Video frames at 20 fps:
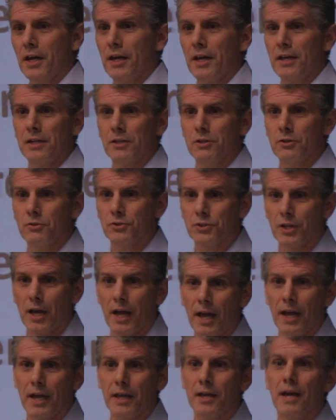in and you
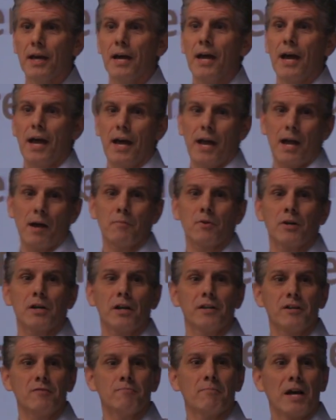say, hey, I'm
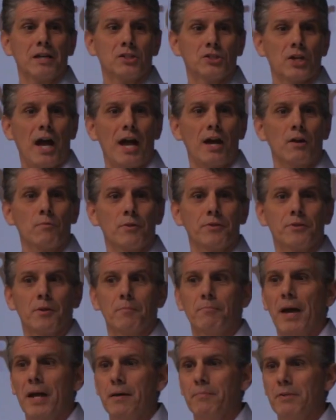going to leave my child
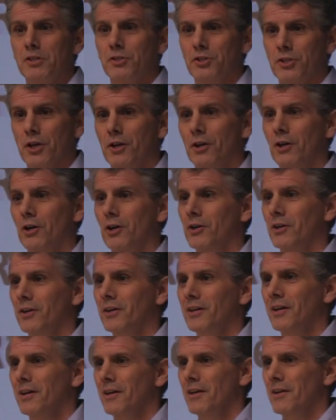with the
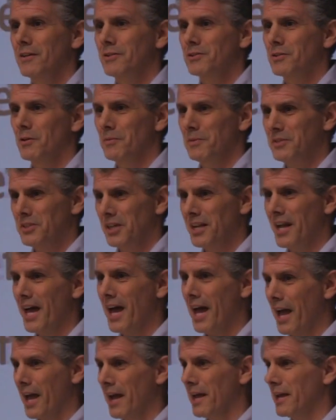babysitter
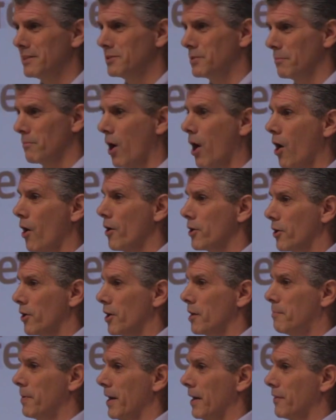today, and tomorrow you're
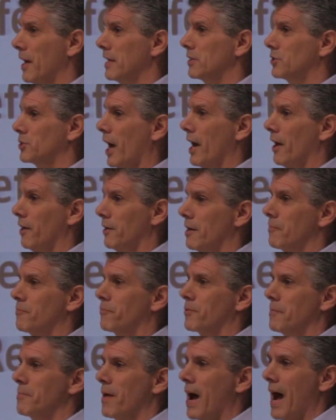going to pick that child
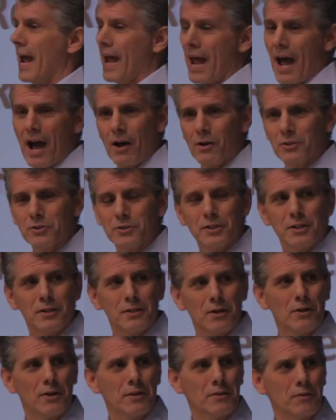up from my house, and
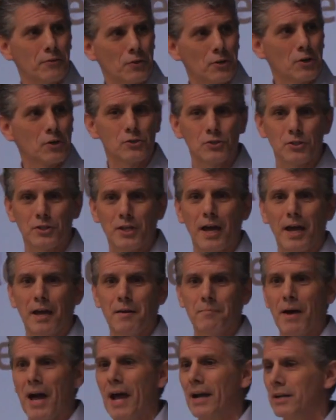then on
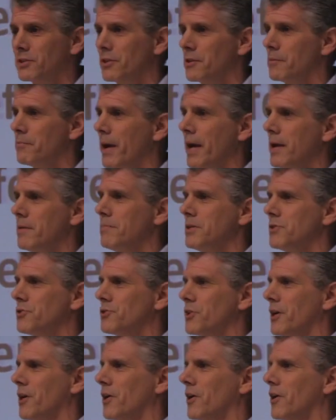Thursday back to the
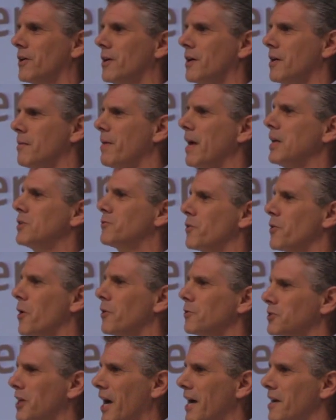babysitter. It pays for
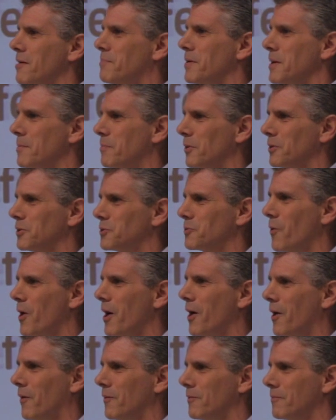those kind of people as
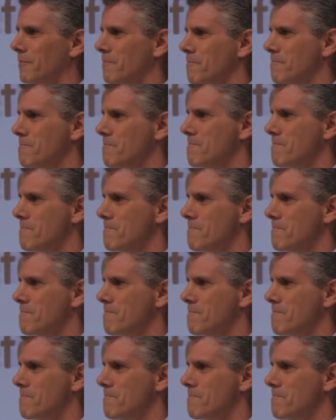well.